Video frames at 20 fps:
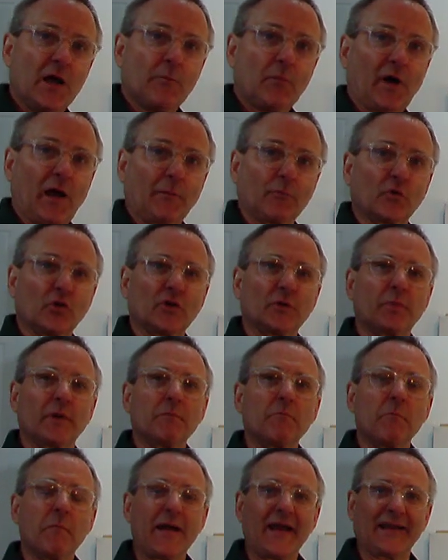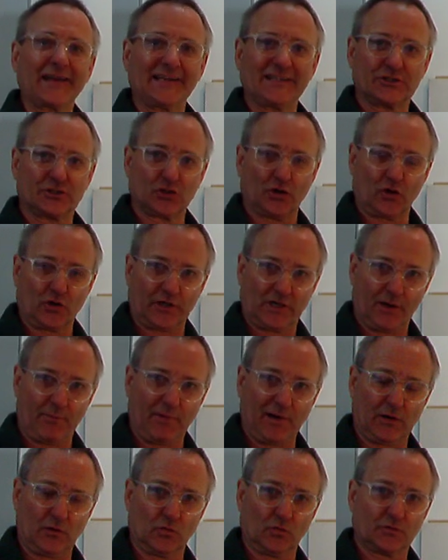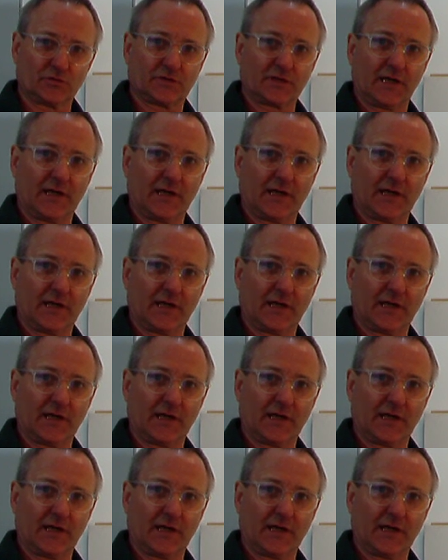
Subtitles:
But I'm going to be mainly talking about